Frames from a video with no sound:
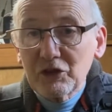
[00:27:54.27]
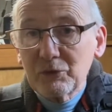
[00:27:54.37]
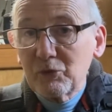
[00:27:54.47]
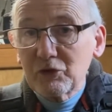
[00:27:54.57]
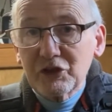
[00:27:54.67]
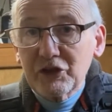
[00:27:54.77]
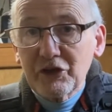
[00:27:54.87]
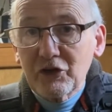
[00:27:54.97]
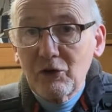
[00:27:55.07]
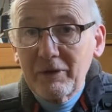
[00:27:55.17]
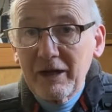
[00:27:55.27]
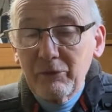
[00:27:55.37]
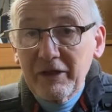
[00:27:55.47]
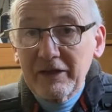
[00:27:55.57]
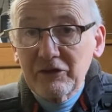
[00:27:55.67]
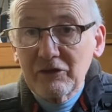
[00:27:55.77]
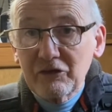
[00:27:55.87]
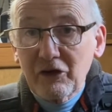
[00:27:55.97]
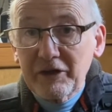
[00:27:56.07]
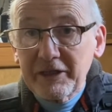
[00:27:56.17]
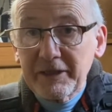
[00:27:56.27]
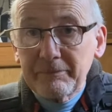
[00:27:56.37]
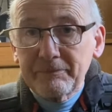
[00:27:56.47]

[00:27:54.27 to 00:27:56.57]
the water's going to come out with that dye in it.